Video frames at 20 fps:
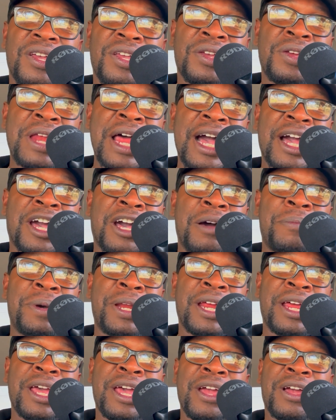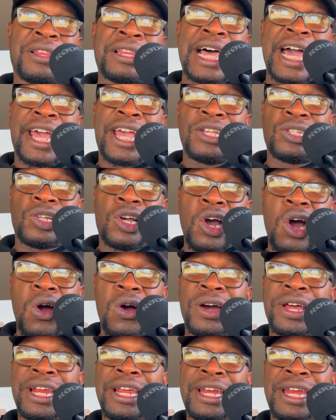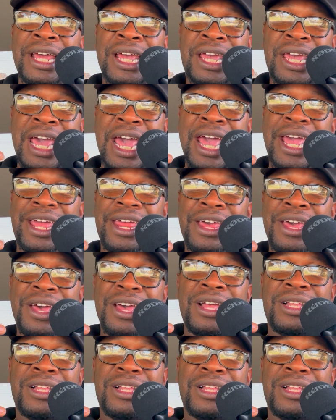you're not coming in here. Like, he's guarding the gate